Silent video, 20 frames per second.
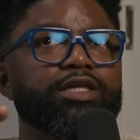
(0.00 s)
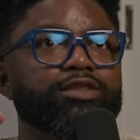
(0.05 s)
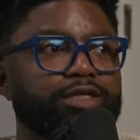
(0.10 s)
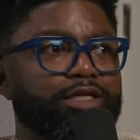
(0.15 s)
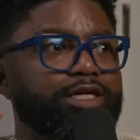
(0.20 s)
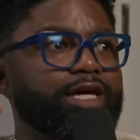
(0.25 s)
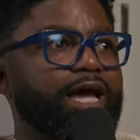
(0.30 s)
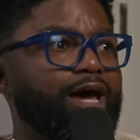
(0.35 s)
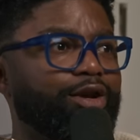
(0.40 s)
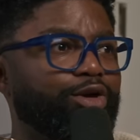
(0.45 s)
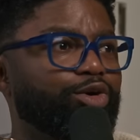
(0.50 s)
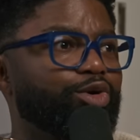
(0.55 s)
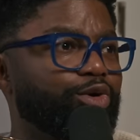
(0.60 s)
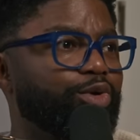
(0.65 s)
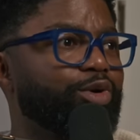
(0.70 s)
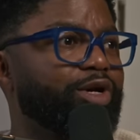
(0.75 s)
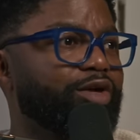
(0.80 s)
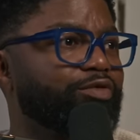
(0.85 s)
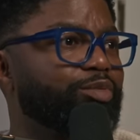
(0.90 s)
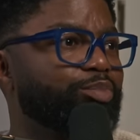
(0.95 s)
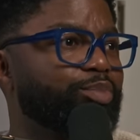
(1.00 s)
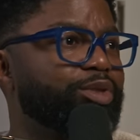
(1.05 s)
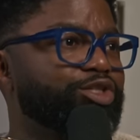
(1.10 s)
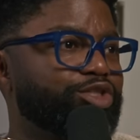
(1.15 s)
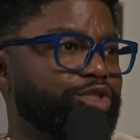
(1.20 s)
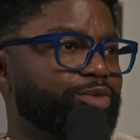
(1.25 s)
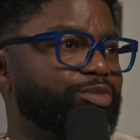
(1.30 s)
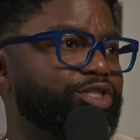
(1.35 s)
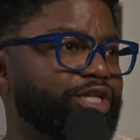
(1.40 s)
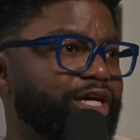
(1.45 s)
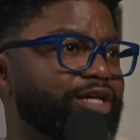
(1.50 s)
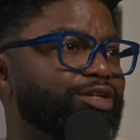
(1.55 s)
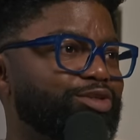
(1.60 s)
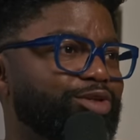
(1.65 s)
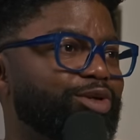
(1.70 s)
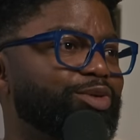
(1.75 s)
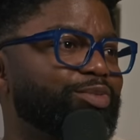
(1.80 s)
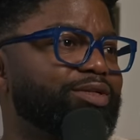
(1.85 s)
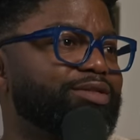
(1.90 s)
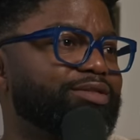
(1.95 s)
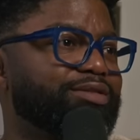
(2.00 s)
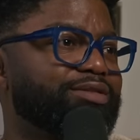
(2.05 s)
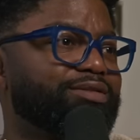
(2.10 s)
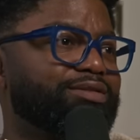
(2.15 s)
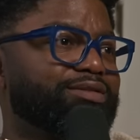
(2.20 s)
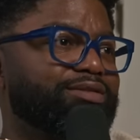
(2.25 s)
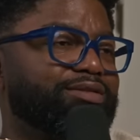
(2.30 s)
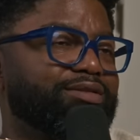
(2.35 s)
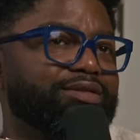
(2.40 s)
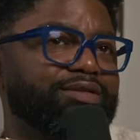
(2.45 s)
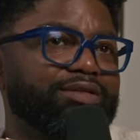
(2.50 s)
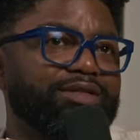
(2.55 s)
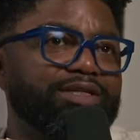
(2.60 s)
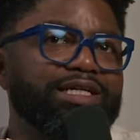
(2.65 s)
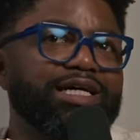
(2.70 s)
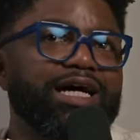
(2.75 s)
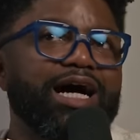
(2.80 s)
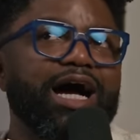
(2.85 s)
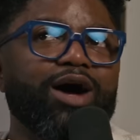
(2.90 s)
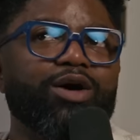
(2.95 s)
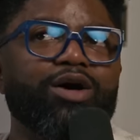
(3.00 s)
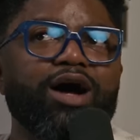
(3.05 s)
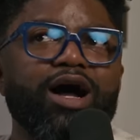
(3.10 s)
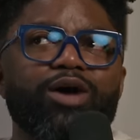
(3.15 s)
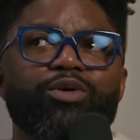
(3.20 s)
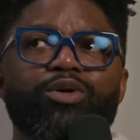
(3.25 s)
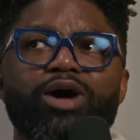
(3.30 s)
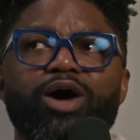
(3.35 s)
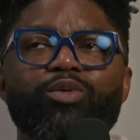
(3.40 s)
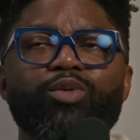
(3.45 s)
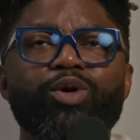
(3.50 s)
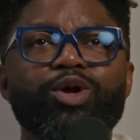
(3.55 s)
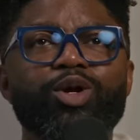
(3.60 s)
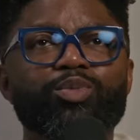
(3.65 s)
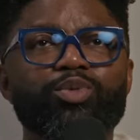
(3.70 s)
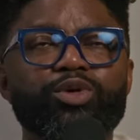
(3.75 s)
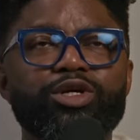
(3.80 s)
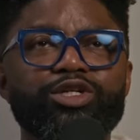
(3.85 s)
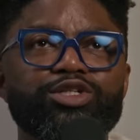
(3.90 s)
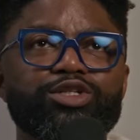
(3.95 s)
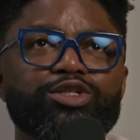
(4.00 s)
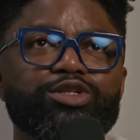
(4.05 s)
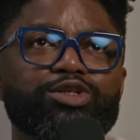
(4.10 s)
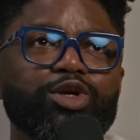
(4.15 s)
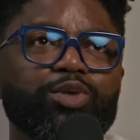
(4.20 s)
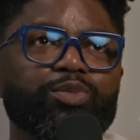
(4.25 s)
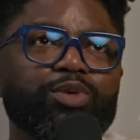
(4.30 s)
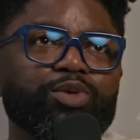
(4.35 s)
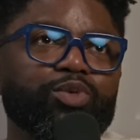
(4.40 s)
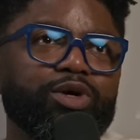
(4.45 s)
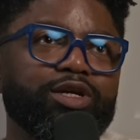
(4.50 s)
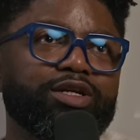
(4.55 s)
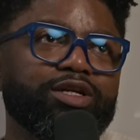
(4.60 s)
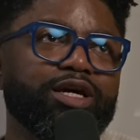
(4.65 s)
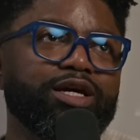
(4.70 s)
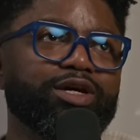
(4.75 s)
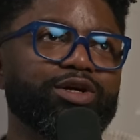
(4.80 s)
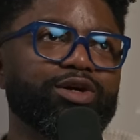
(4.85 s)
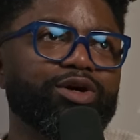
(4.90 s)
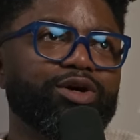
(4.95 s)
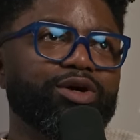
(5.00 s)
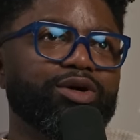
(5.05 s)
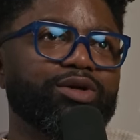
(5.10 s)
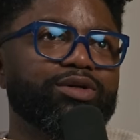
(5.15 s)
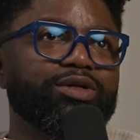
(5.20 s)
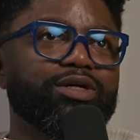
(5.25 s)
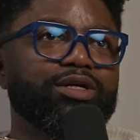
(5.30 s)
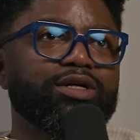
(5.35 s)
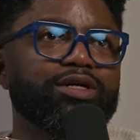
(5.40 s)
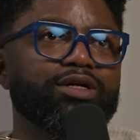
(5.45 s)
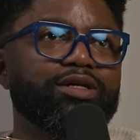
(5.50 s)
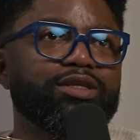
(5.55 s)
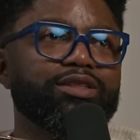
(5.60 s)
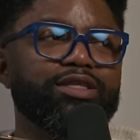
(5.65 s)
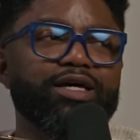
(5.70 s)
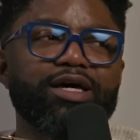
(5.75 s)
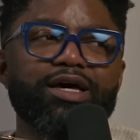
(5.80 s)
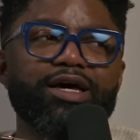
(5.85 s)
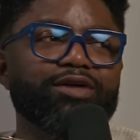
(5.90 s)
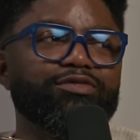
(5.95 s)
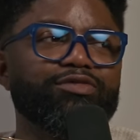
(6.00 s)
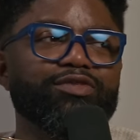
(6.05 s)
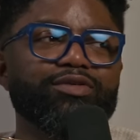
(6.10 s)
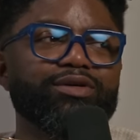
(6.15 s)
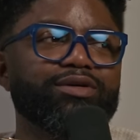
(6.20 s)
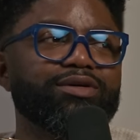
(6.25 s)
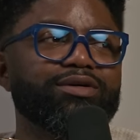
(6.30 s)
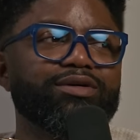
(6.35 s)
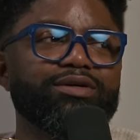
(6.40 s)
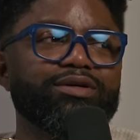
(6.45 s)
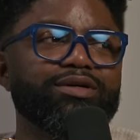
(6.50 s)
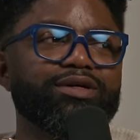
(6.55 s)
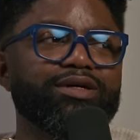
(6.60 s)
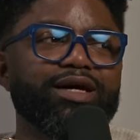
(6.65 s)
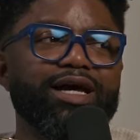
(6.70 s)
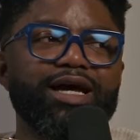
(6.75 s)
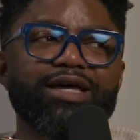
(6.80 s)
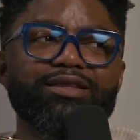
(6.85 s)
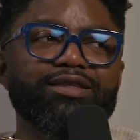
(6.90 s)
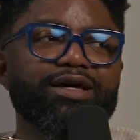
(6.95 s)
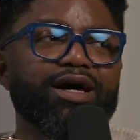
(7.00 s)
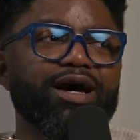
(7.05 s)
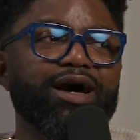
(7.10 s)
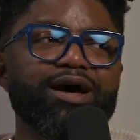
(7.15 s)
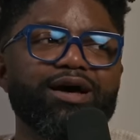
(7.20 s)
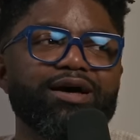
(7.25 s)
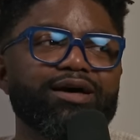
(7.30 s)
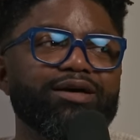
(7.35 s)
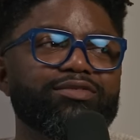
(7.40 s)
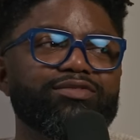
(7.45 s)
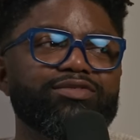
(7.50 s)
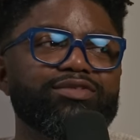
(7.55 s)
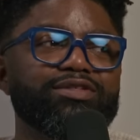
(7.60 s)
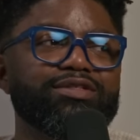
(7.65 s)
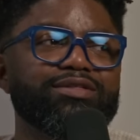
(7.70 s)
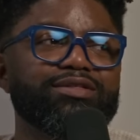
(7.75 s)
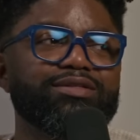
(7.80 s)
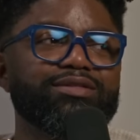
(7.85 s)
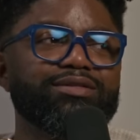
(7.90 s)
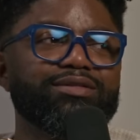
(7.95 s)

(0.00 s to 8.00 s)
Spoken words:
the category of a Bishop Jake sermon. I want to preach a sermon one day called The Heifer and the Hives.